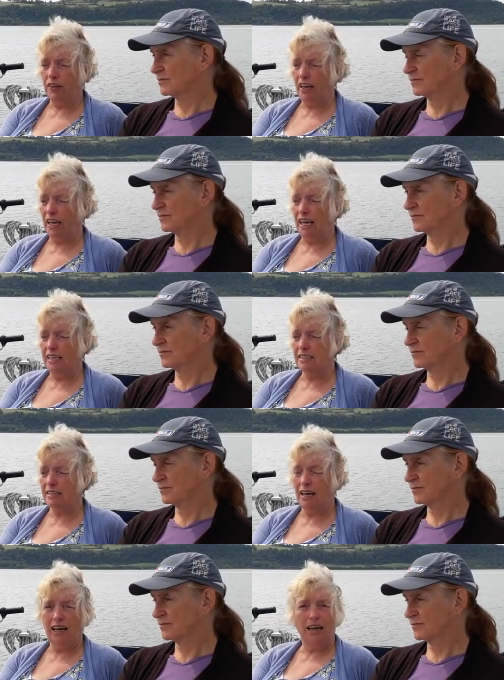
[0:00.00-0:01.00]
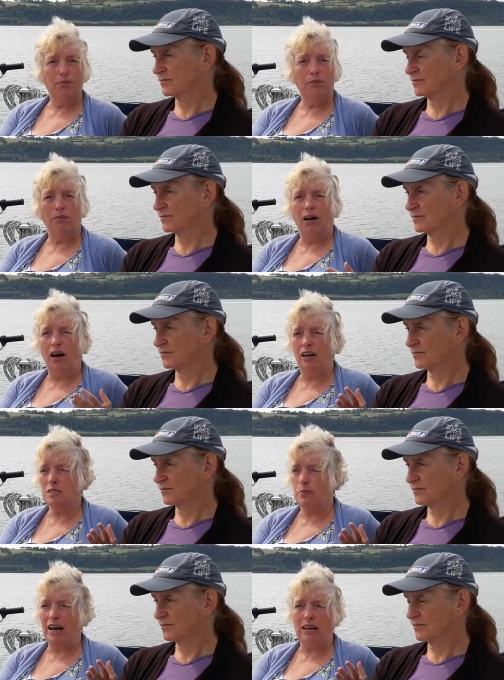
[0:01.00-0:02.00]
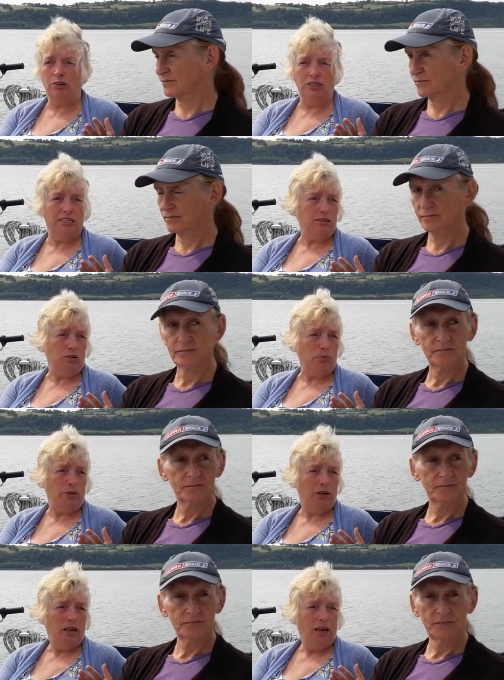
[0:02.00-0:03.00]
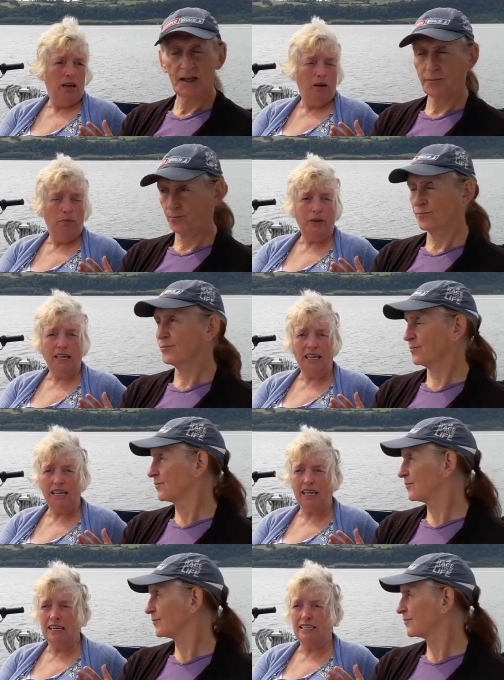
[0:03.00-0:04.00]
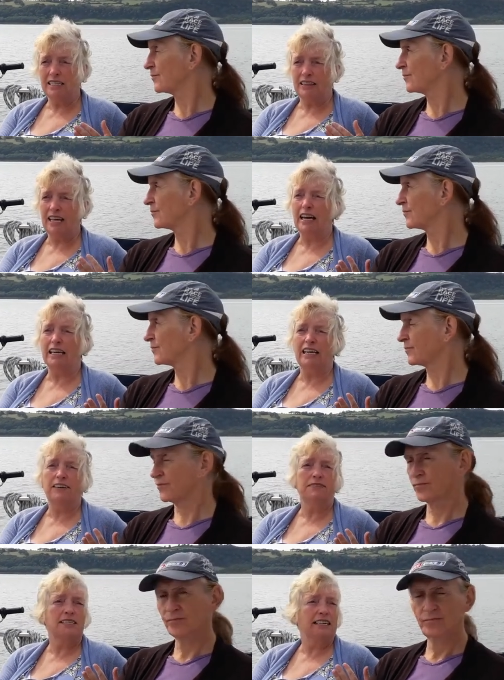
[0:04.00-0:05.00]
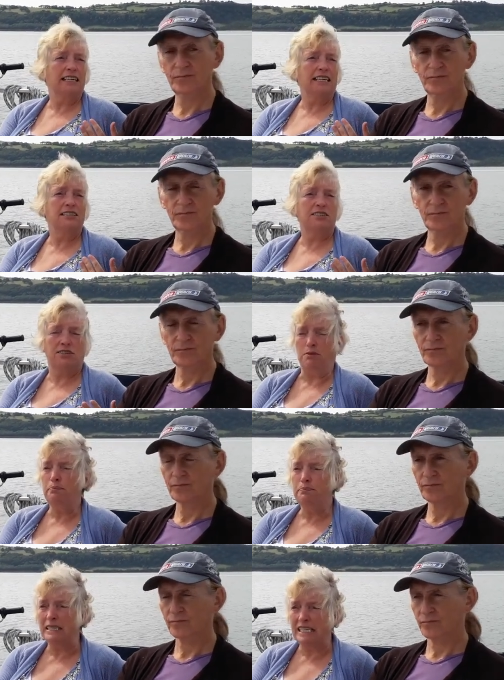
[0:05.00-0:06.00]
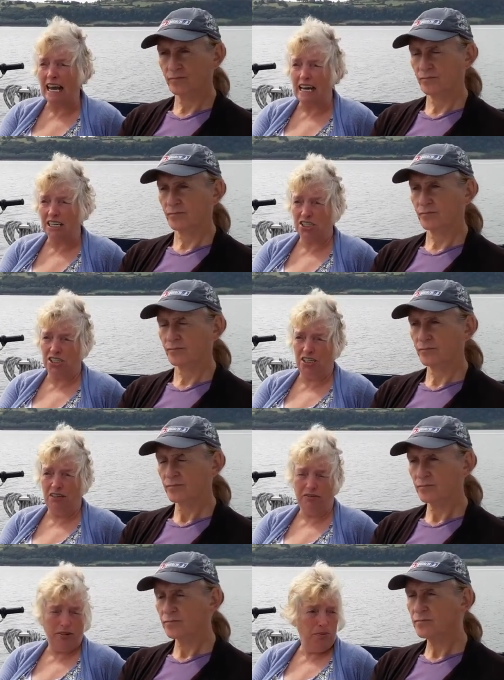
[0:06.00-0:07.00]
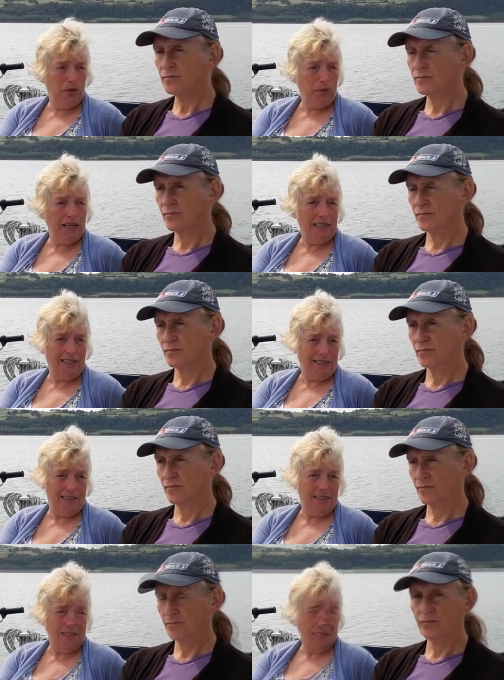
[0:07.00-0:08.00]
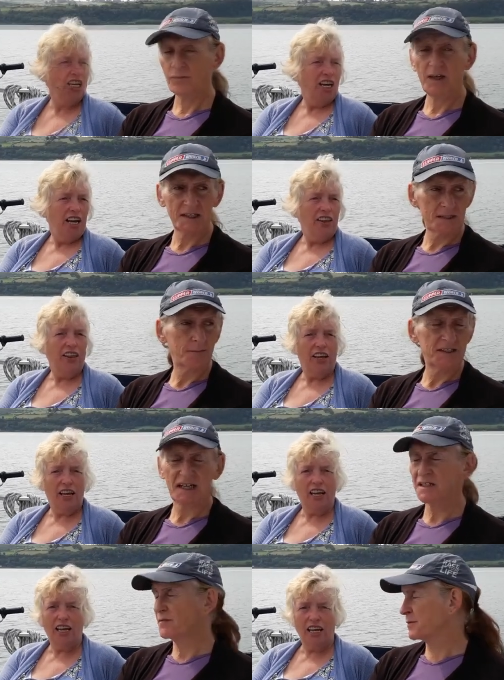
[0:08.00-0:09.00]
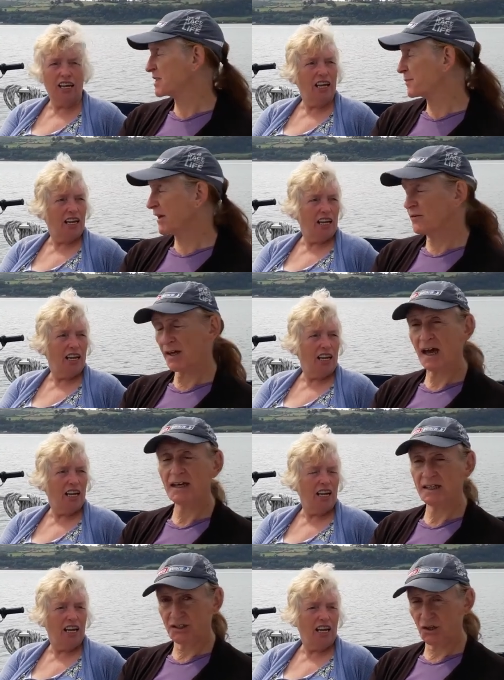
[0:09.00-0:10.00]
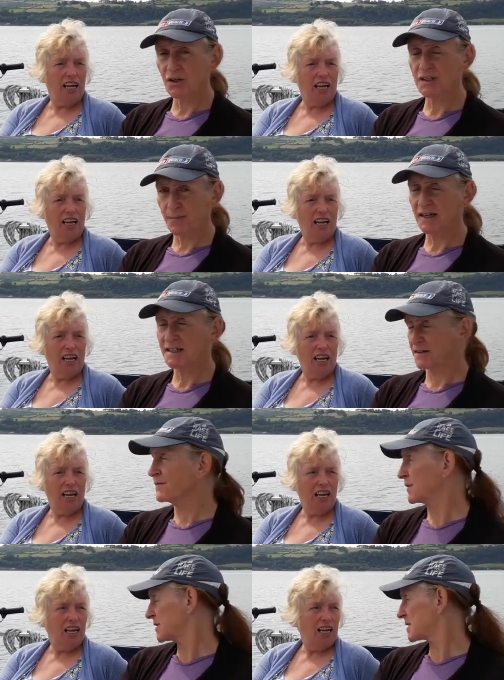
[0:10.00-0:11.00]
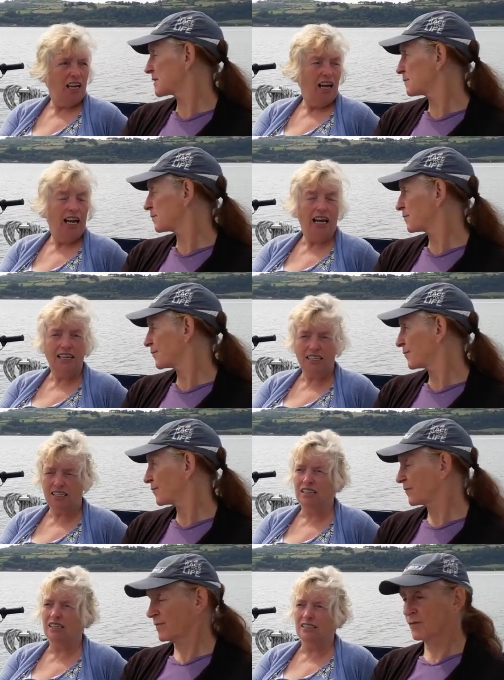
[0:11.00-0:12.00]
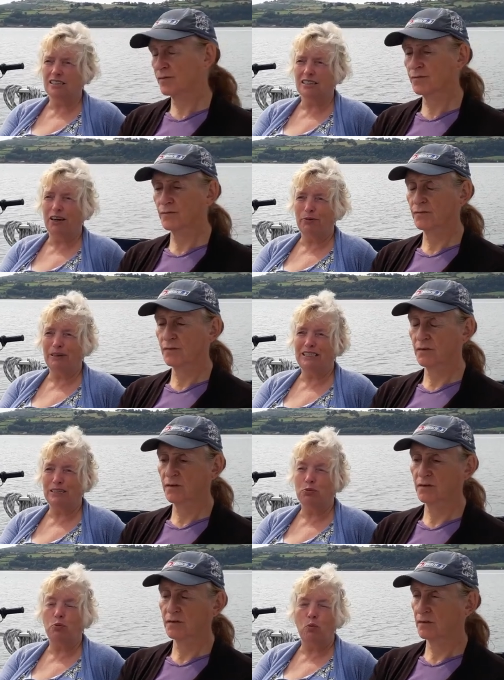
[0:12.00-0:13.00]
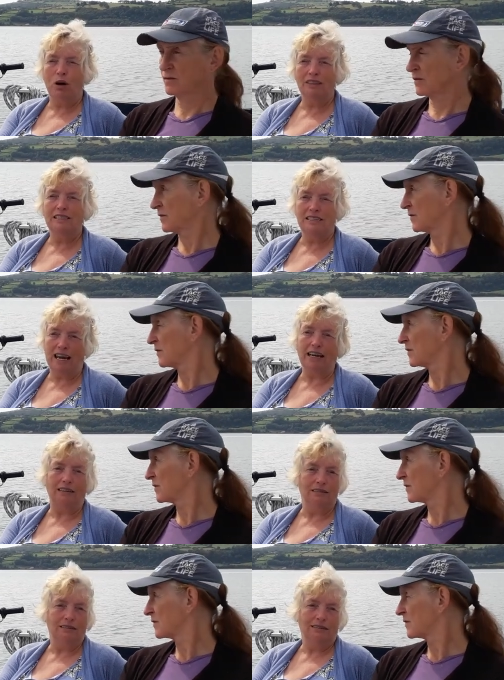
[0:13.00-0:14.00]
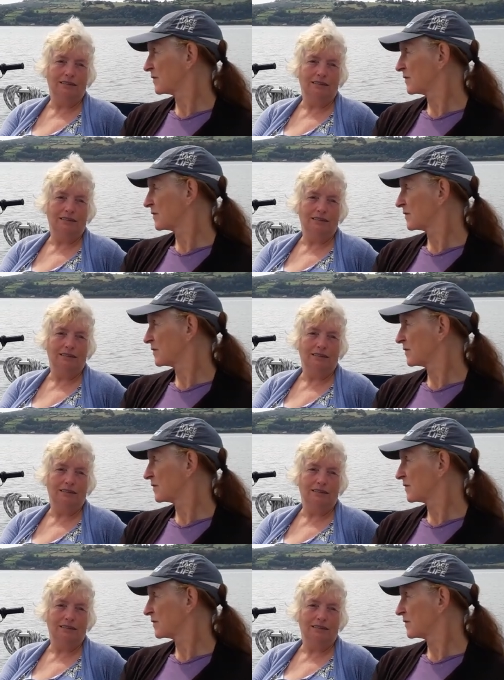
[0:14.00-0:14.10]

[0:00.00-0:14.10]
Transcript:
Speaker 1: thing is um, our spray hood is up. Yeah. Because that gives at least some protection from the wind. You get some protection from the spray hood, and it does make a difference. It does. We did one sale,